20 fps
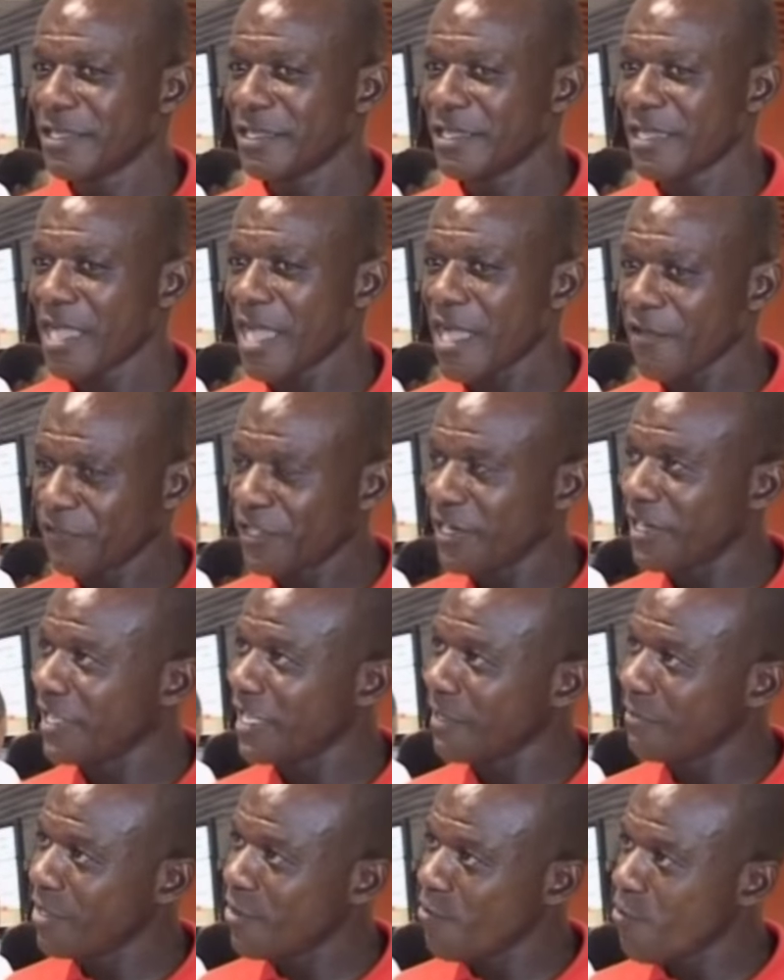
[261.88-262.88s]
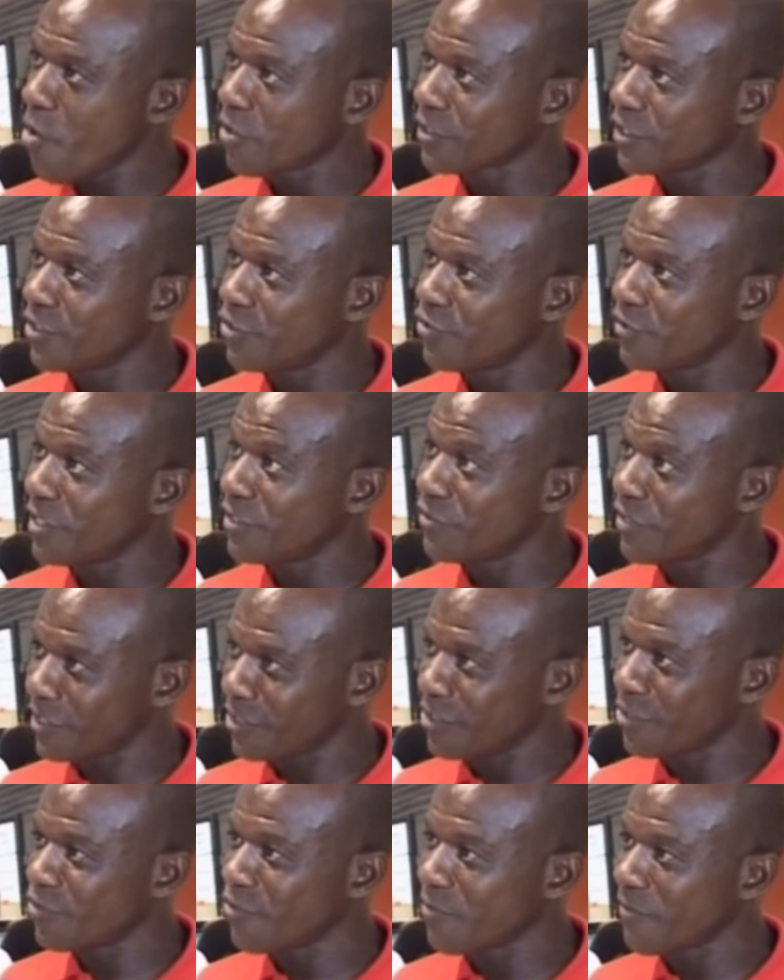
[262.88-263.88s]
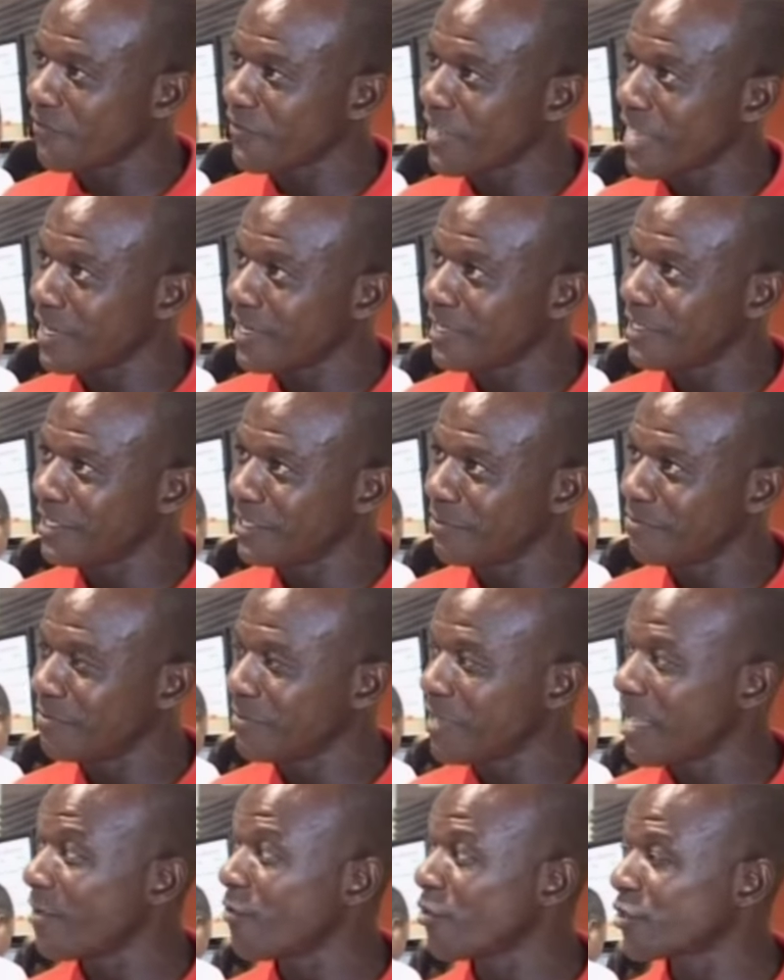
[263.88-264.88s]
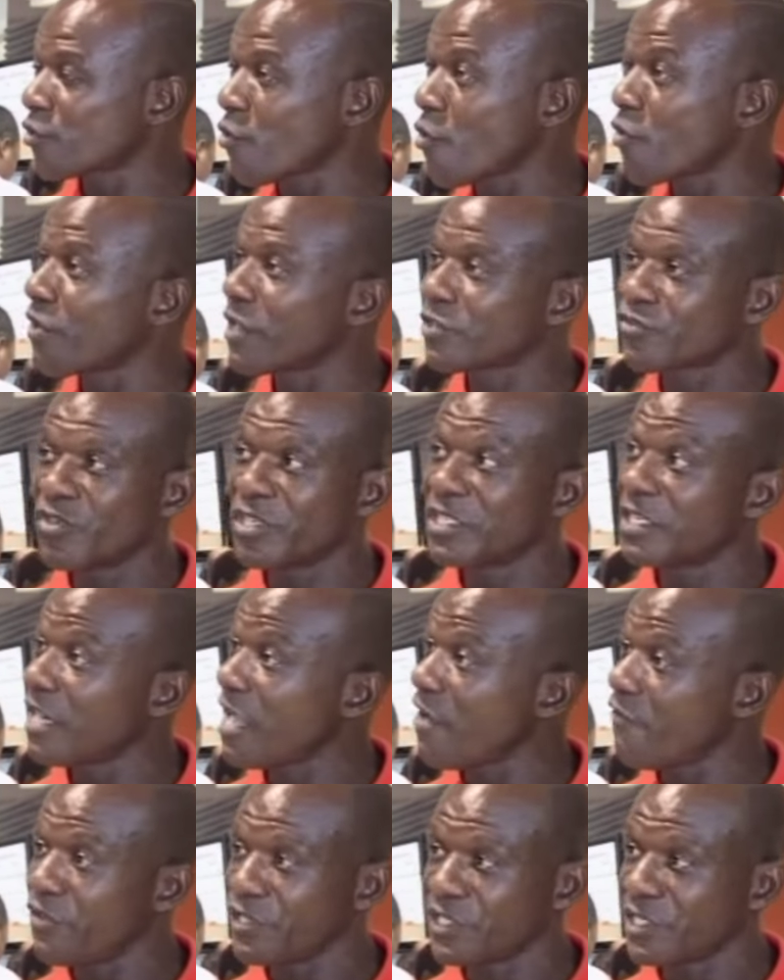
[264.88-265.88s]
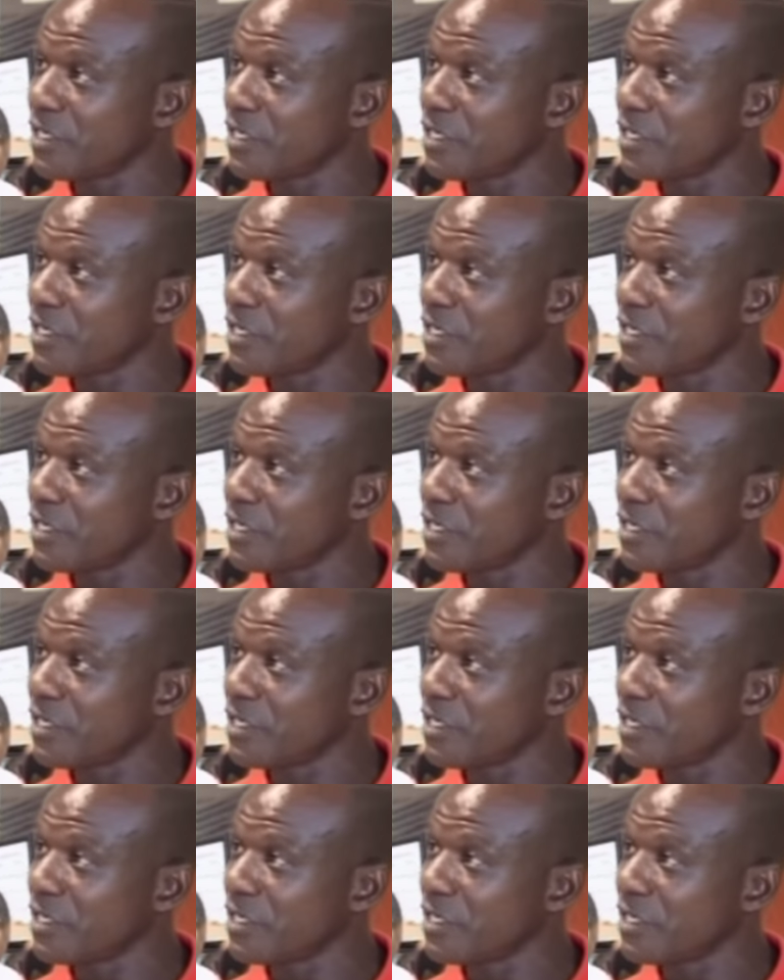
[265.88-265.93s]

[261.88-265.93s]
after the game, he walked into the dressing room of Ghana team and was congratulating every single